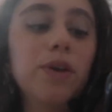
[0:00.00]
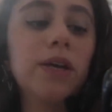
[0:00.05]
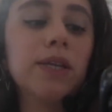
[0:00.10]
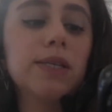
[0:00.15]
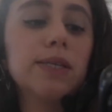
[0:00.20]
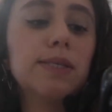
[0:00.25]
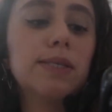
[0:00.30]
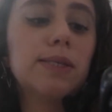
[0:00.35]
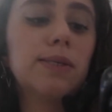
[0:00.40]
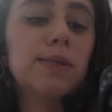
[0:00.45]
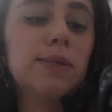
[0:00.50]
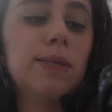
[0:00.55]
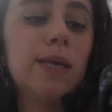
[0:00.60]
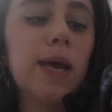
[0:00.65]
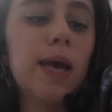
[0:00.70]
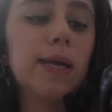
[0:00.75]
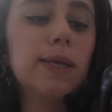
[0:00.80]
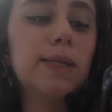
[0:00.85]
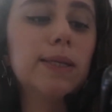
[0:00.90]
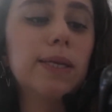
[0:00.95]
we got this little
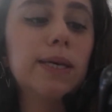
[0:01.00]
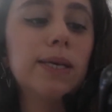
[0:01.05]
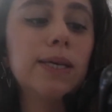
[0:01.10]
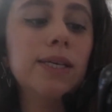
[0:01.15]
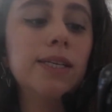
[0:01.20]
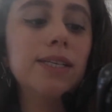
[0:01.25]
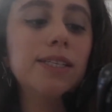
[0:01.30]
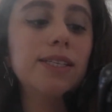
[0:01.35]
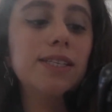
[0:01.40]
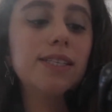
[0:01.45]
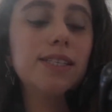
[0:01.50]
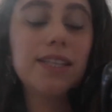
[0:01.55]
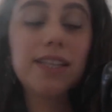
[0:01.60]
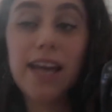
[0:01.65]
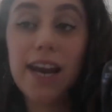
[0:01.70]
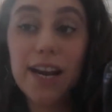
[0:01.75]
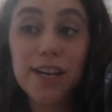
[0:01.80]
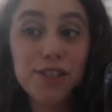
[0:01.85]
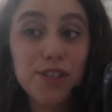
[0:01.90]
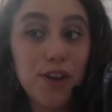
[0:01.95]
necklace
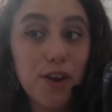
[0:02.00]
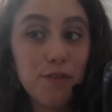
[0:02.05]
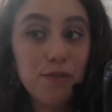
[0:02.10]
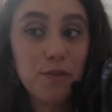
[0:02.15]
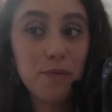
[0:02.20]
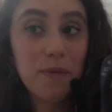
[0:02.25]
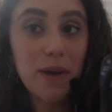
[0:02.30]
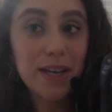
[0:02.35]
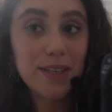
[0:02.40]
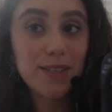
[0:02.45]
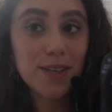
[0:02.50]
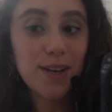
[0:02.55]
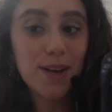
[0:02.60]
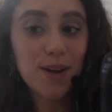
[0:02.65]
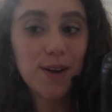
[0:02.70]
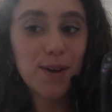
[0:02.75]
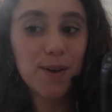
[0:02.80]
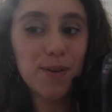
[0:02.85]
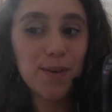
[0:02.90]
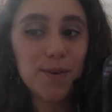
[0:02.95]
that I actually got from
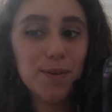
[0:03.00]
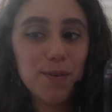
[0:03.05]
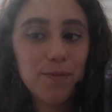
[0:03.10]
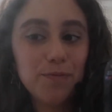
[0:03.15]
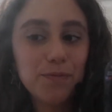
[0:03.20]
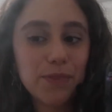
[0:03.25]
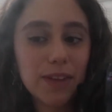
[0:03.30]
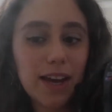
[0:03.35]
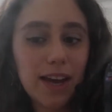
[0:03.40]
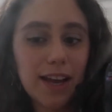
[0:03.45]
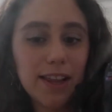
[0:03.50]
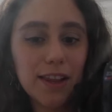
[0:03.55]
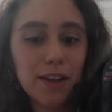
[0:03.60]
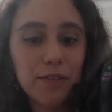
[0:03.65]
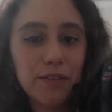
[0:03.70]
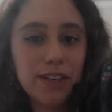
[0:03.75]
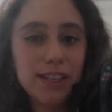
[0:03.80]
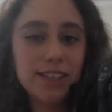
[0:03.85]
Mexico. I love